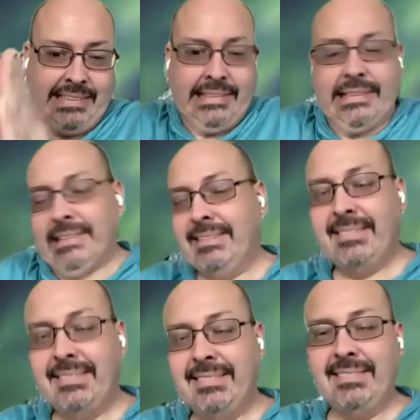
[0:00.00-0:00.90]

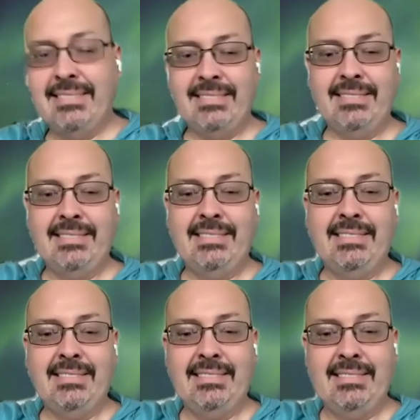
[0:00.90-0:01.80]

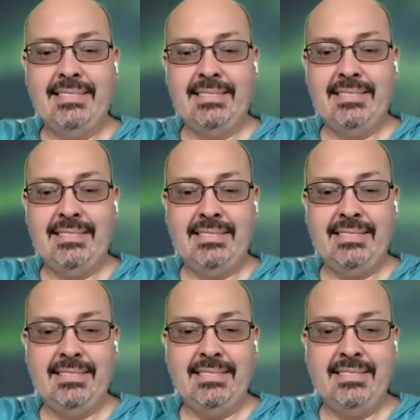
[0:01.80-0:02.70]

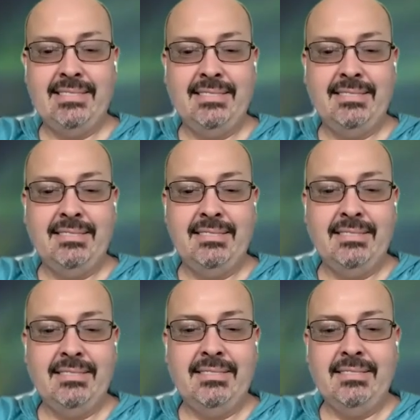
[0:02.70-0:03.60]
No words are spoken by the person on screen.